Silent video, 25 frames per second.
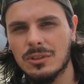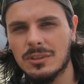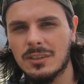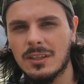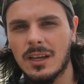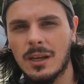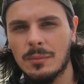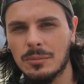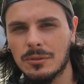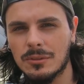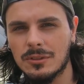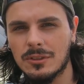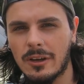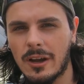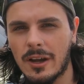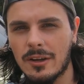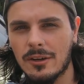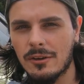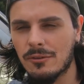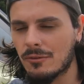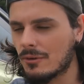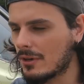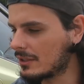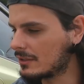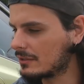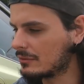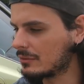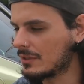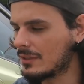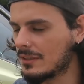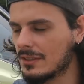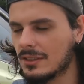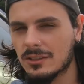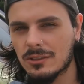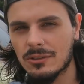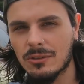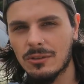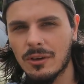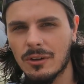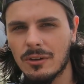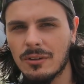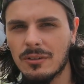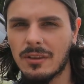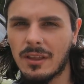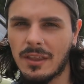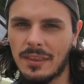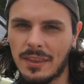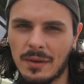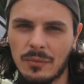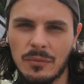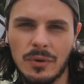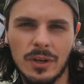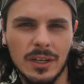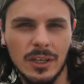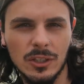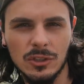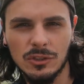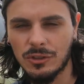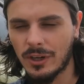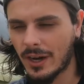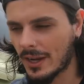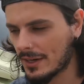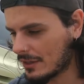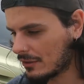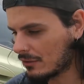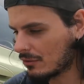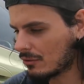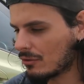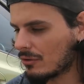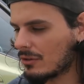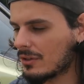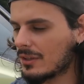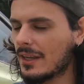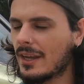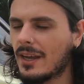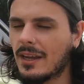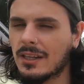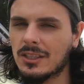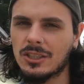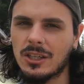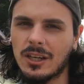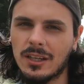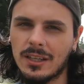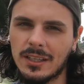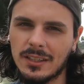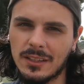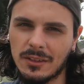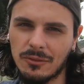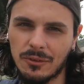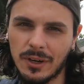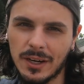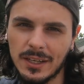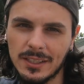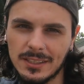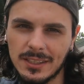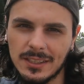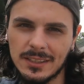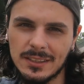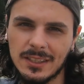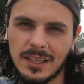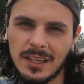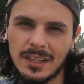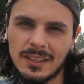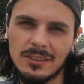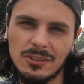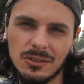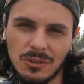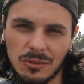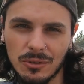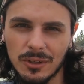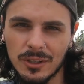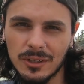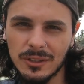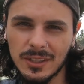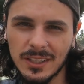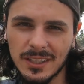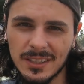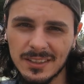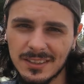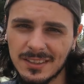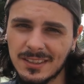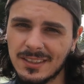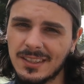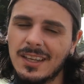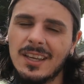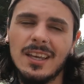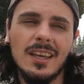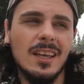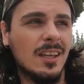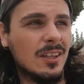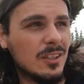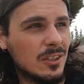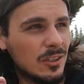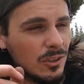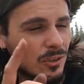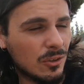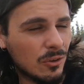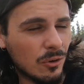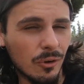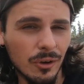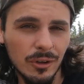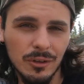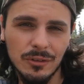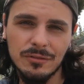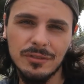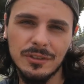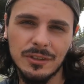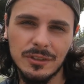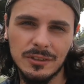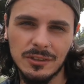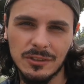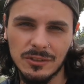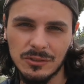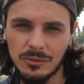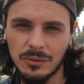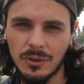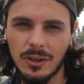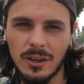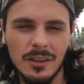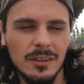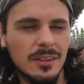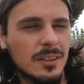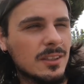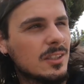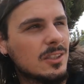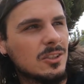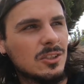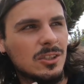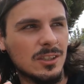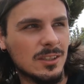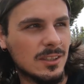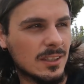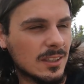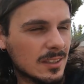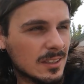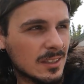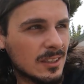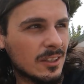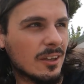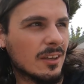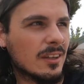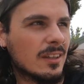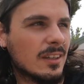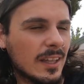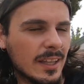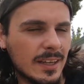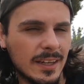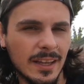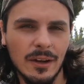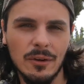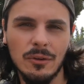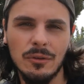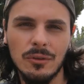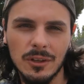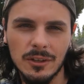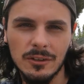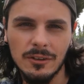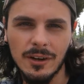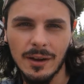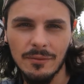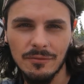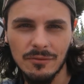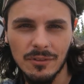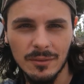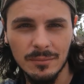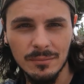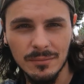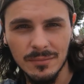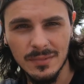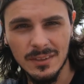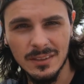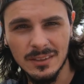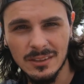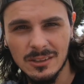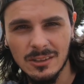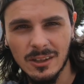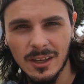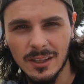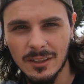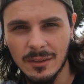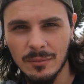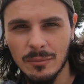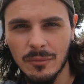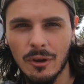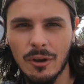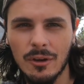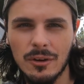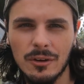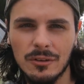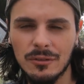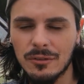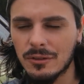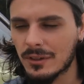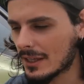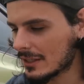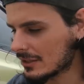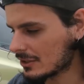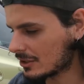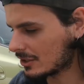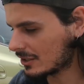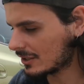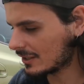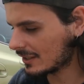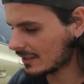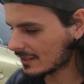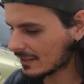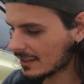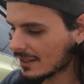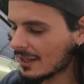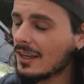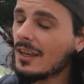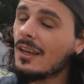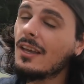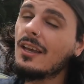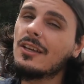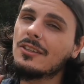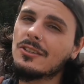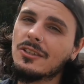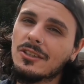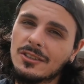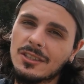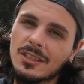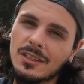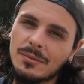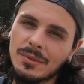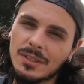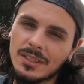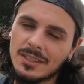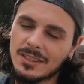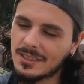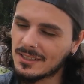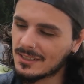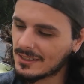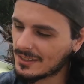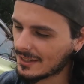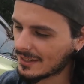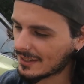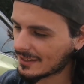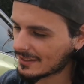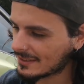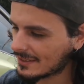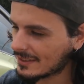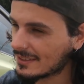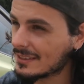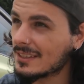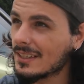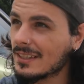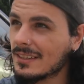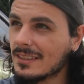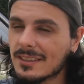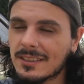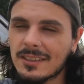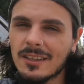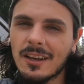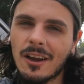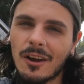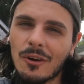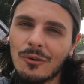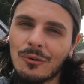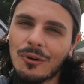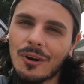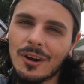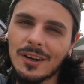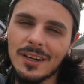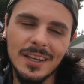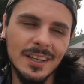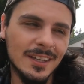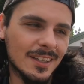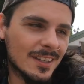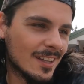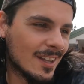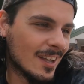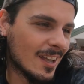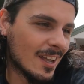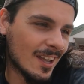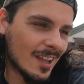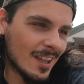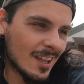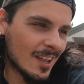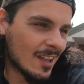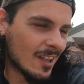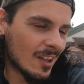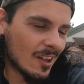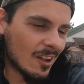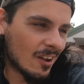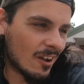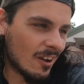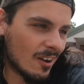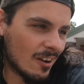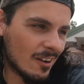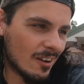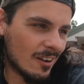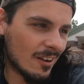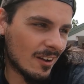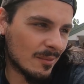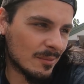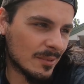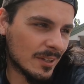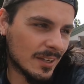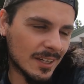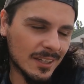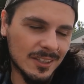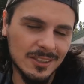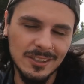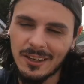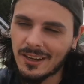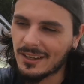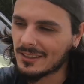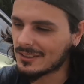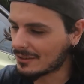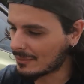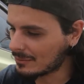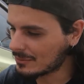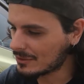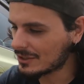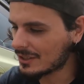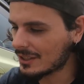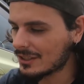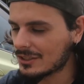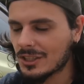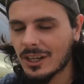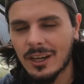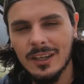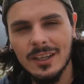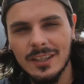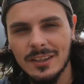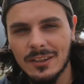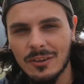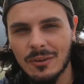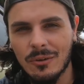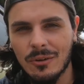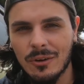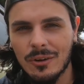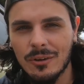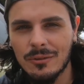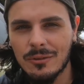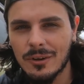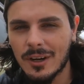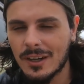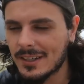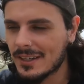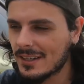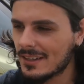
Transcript: a couple dyno runs with this oil, and then we're going to drain it all out, chuck in the Racing Tense oil in, new oil filter as well. This is just to, you know, clean out all the crap from inside the motor and all that shit. So it's going to be sick to see this car running. Oh, I'm getting excited. So I'm just going to chuck in the oil right